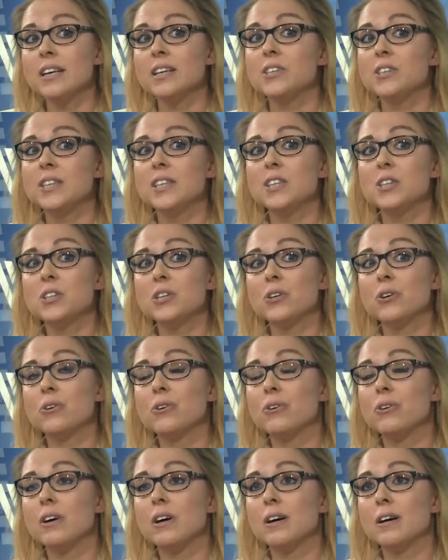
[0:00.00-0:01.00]
You see,
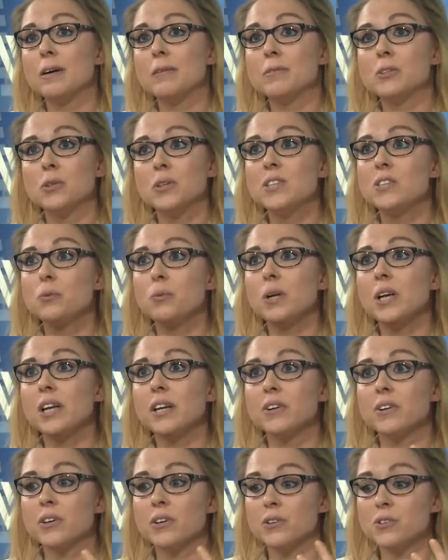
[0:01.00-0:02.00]
so um, so it's
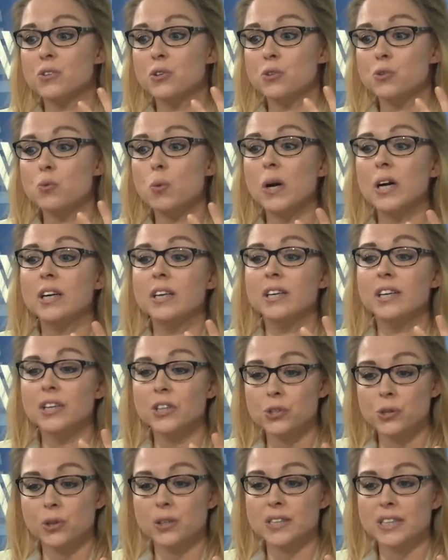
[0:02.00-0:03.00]
really a, a, dual
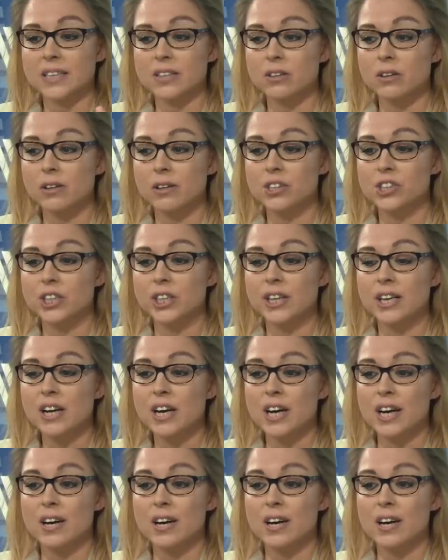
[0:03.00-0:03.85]
nature technology.